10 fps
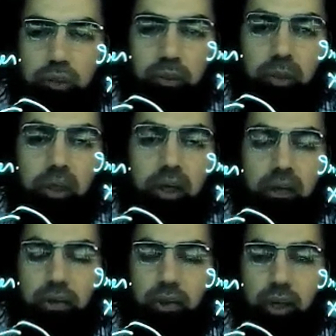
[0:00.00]
simply
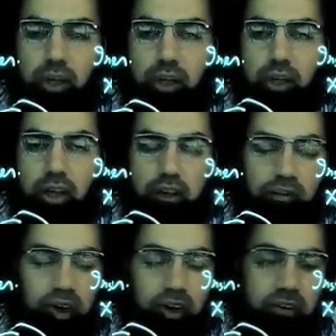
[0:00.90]
isolate
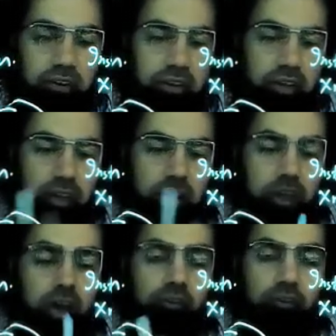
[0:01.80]
one circuit
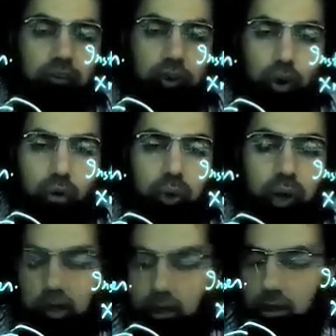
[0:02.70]
from
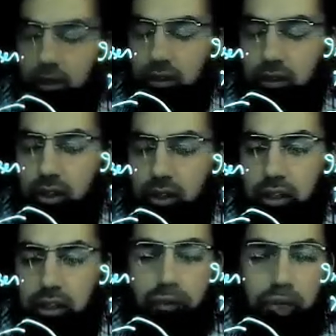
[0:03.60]
another
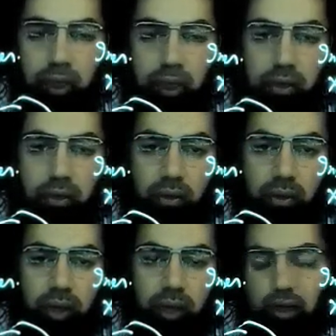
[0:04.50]
circuit, so
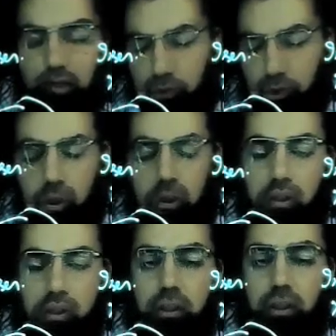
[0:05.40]
that
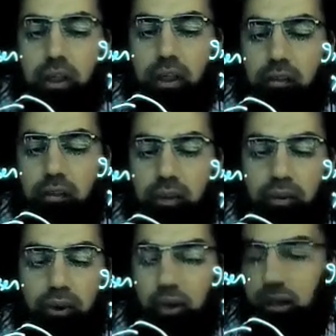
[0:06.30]
this can again be
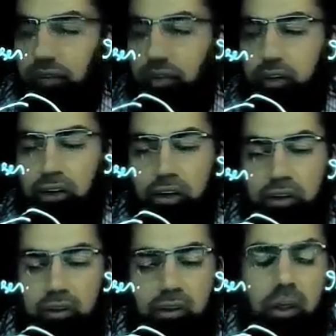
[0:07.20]
for different
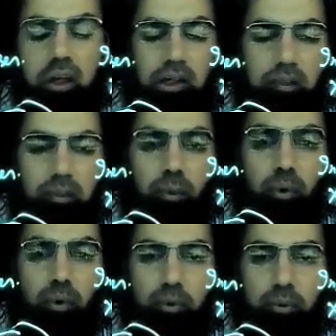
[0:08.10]
reasons. The
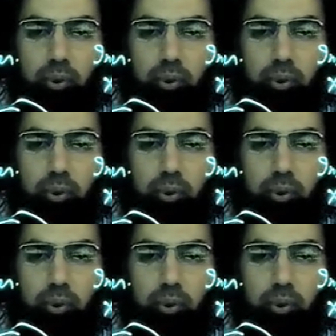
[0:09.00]
most